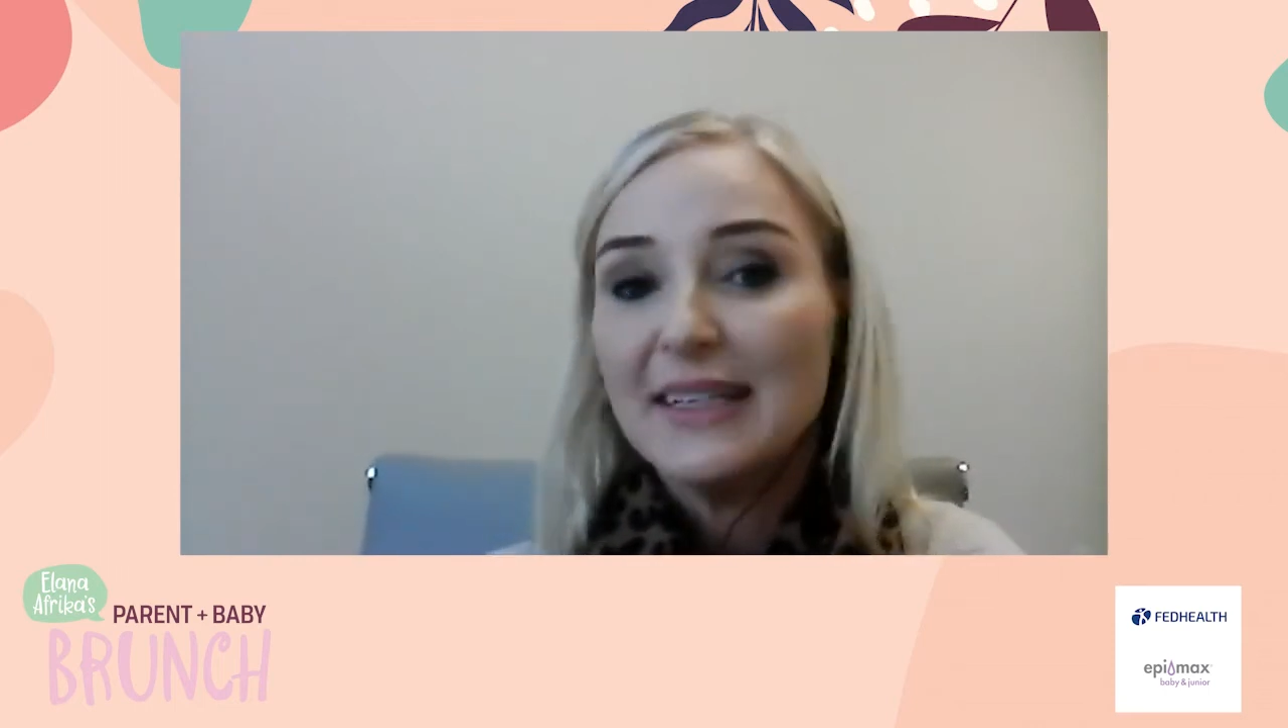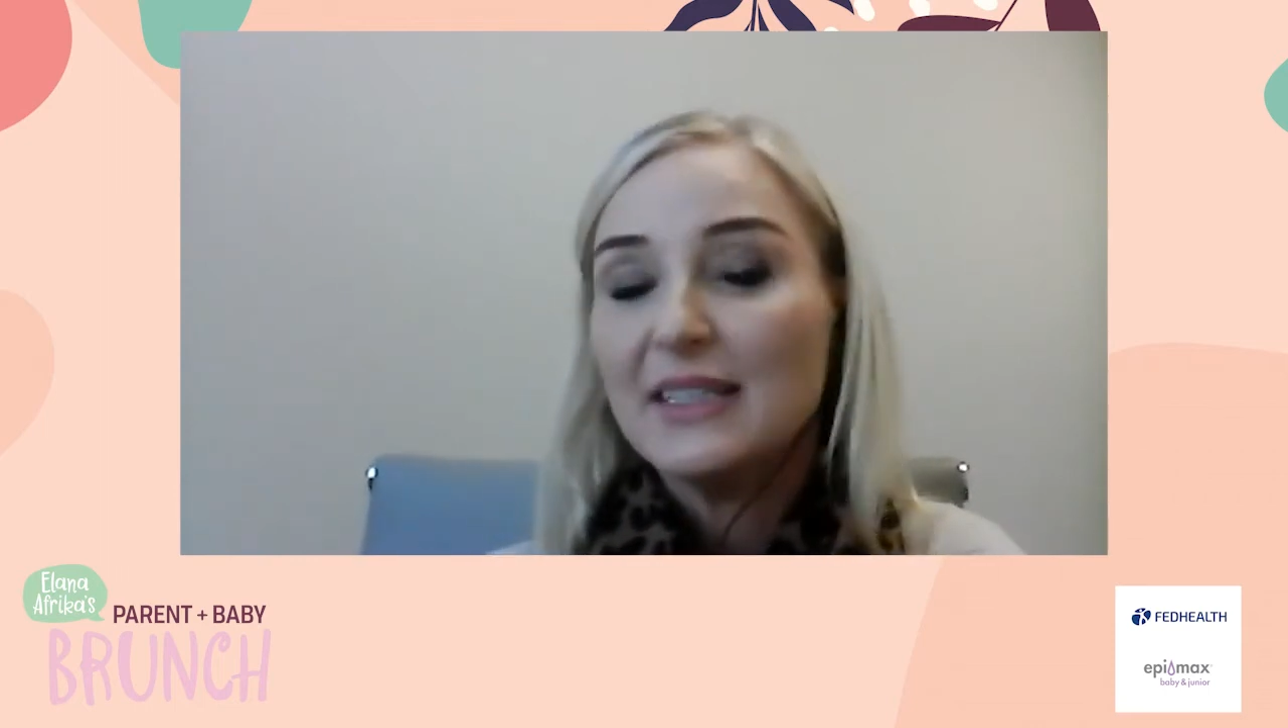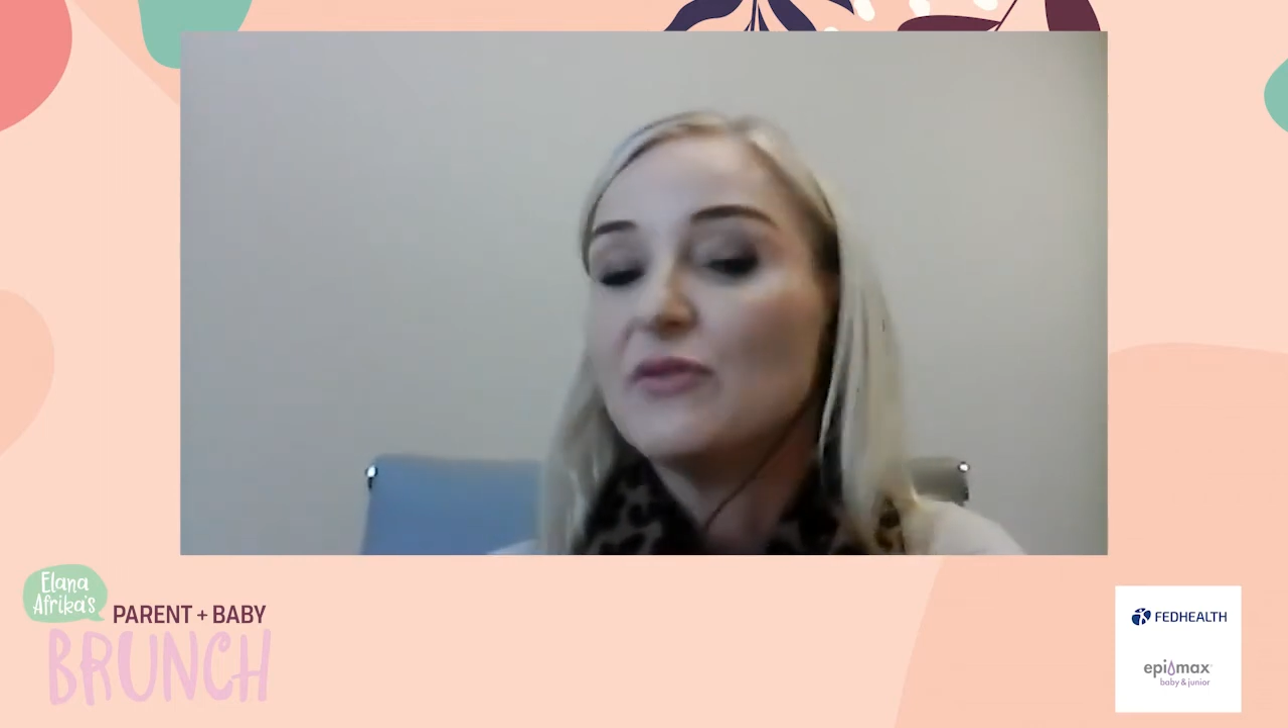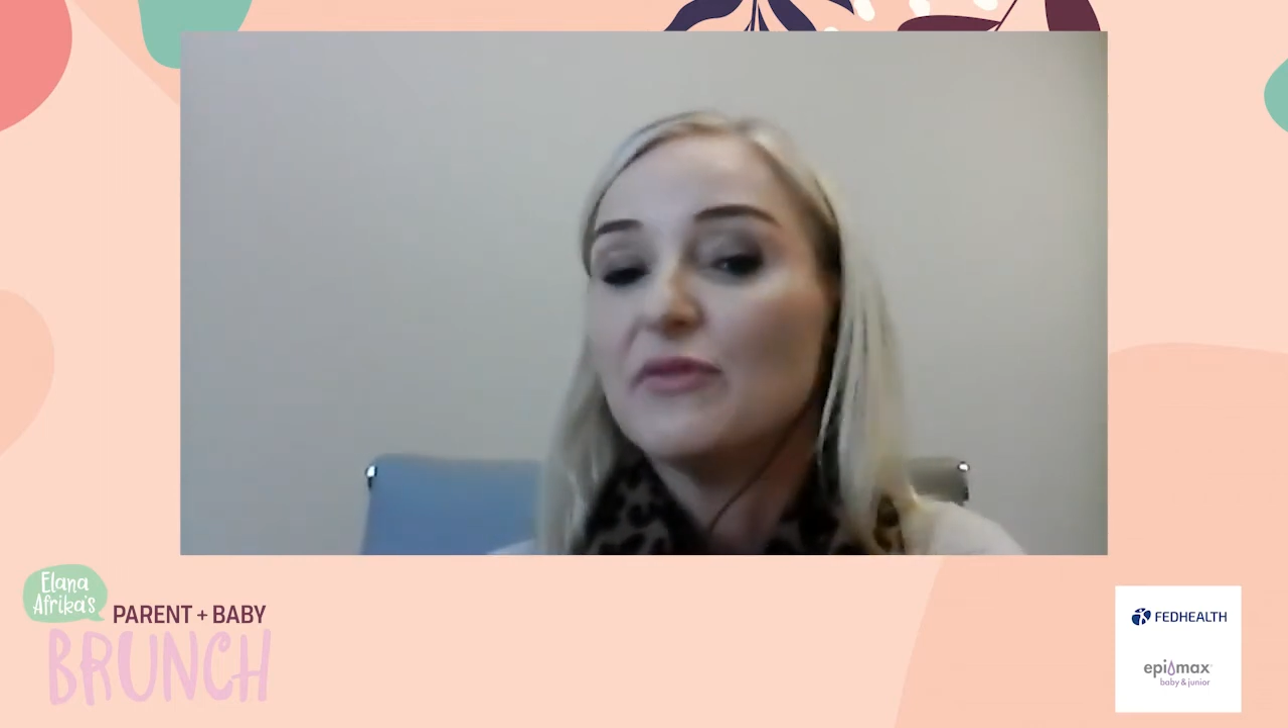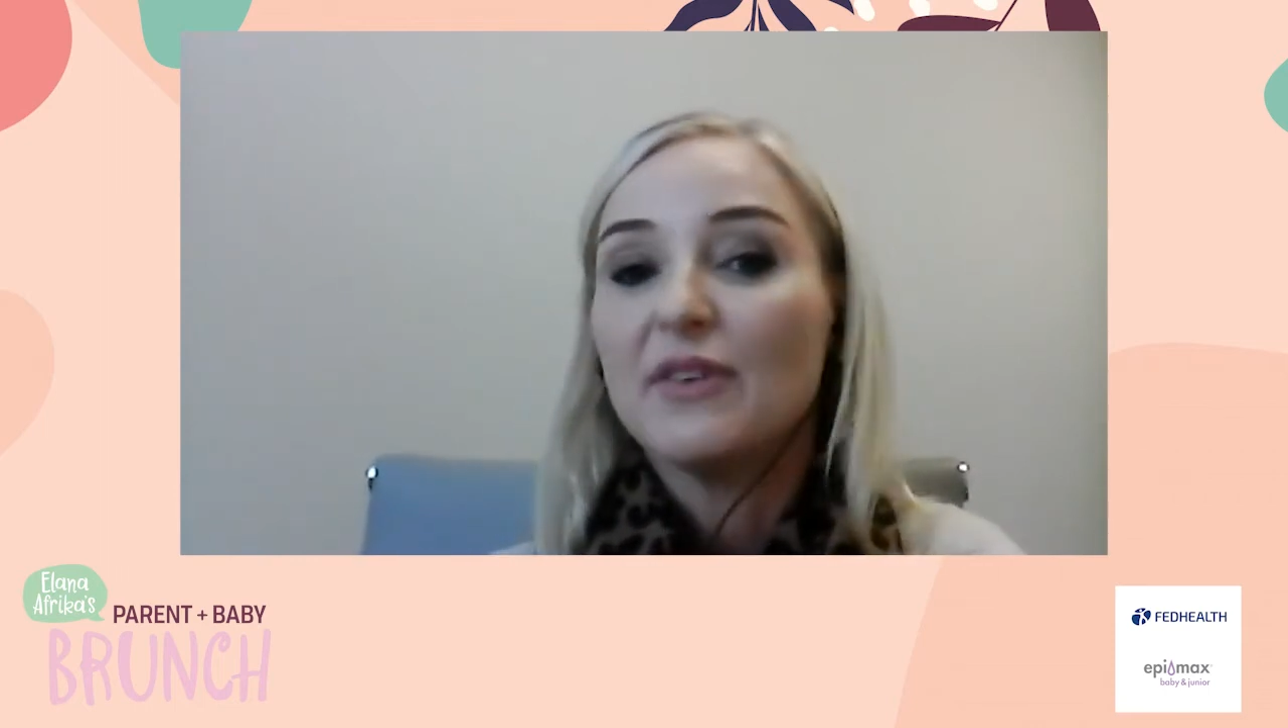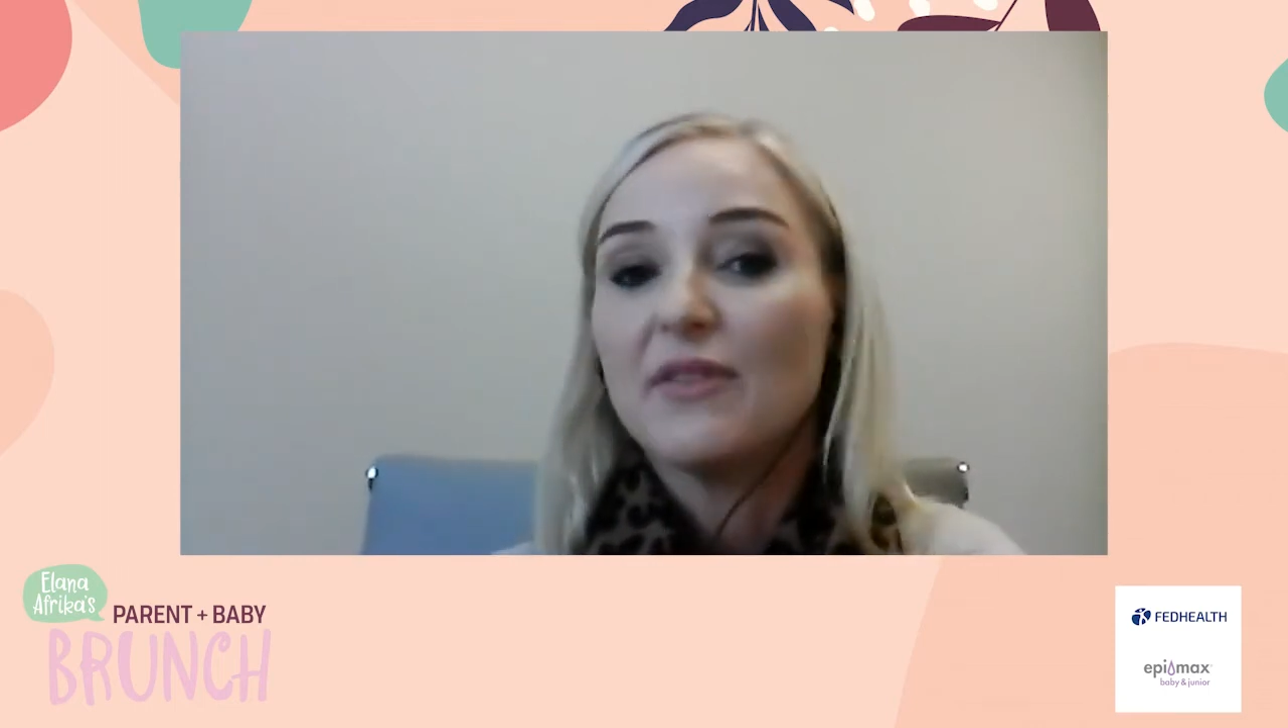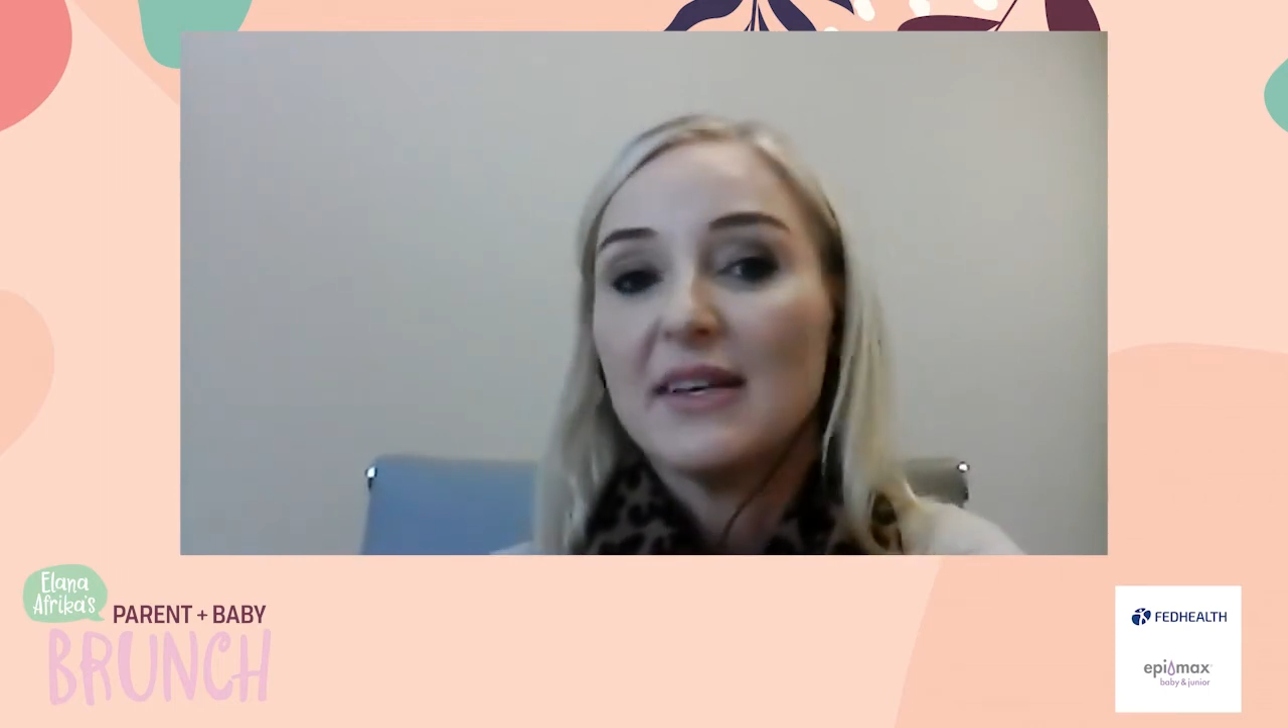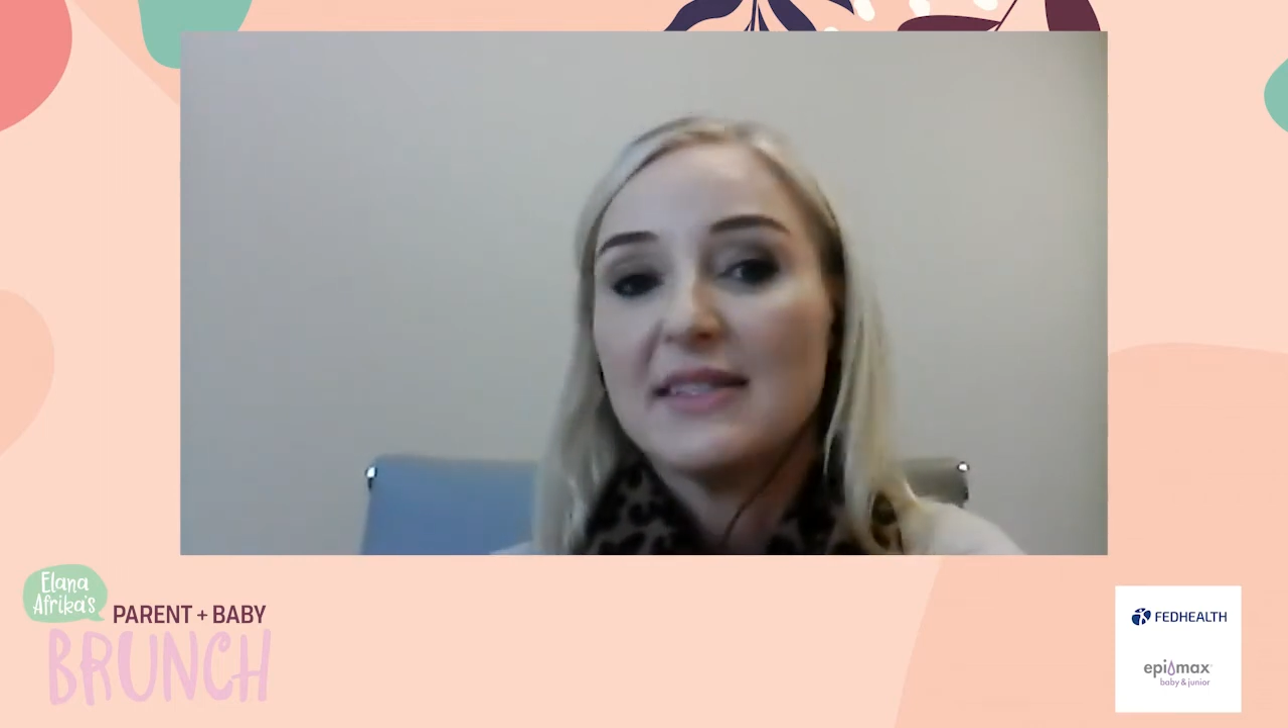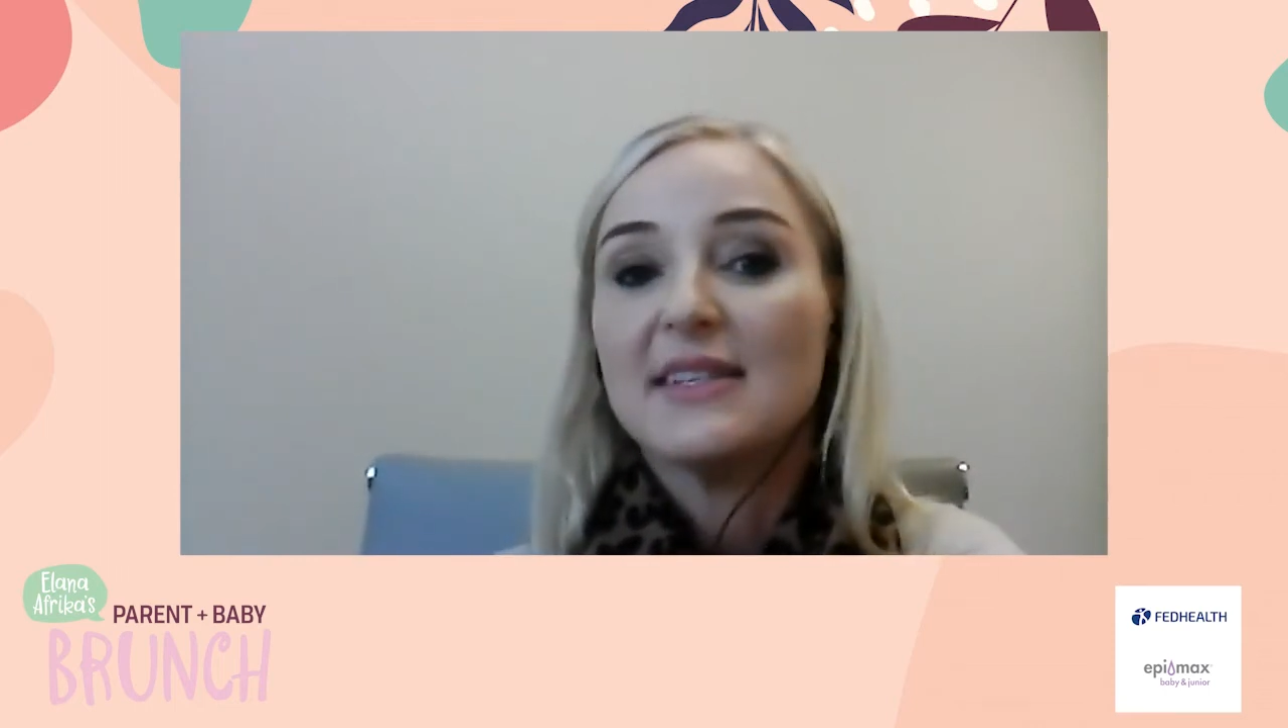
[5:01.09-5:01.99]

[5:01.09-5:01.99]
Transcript: need to feel that